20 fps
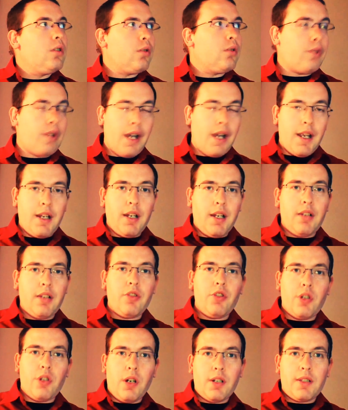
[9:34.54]
or edit
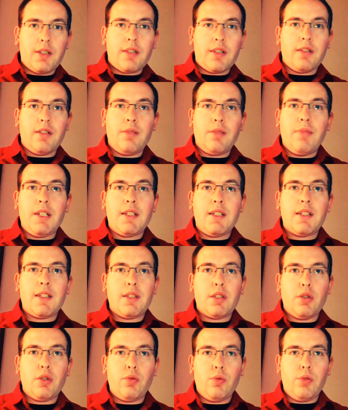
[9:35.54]
Jocelyn to be
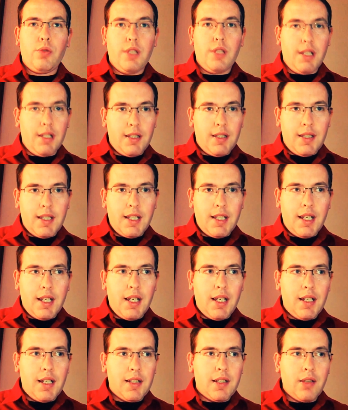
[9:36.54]
so
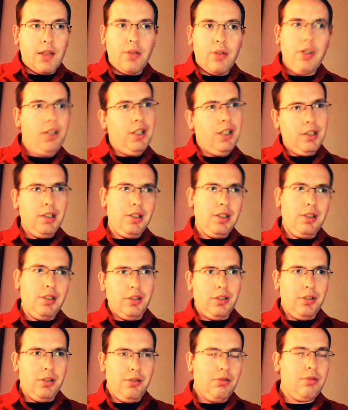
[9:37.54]
ditzy and so
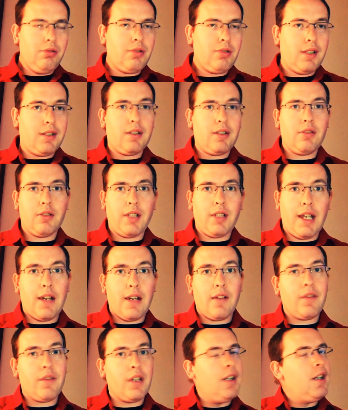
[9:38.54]
that little
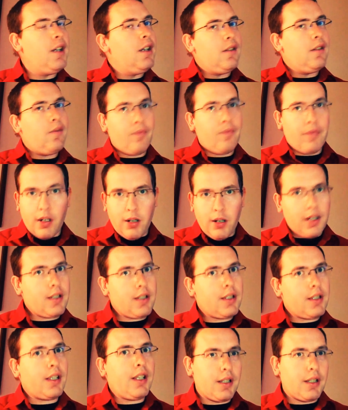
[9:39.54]
laugh. I'm
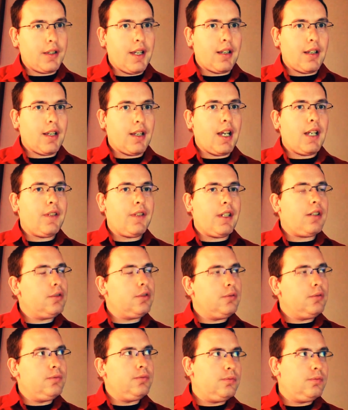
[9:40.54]
glad they cut that laugh out.
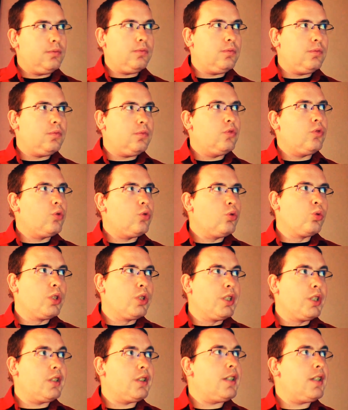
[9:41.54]

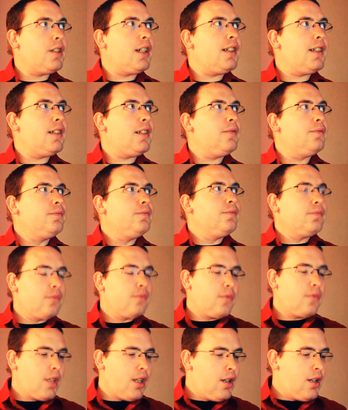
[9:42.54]
Really glad.
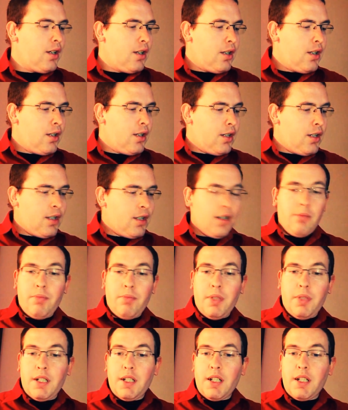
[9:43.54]

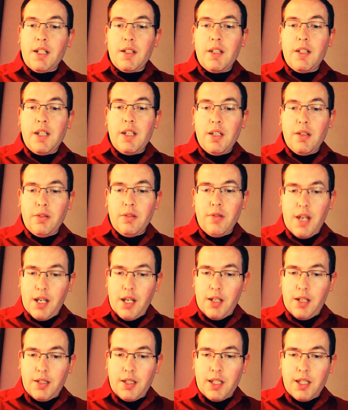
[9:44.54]
But until
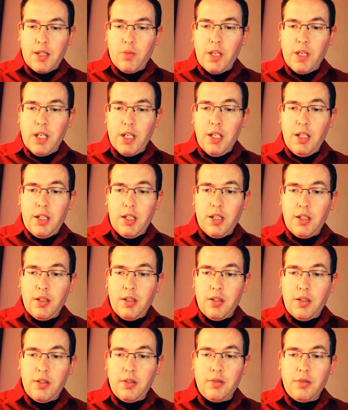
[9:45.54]
next week,
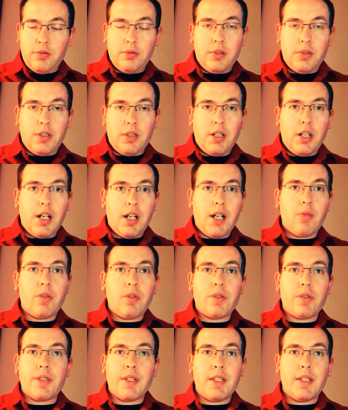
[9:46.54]
I
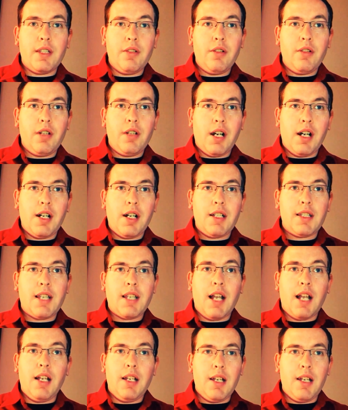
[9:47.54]
will see you guys
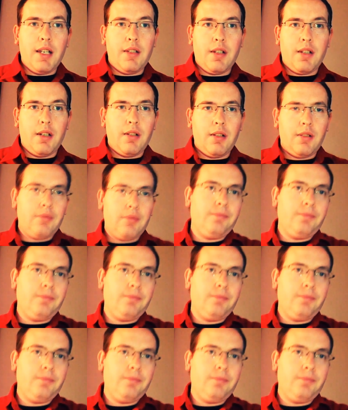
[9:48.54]
later.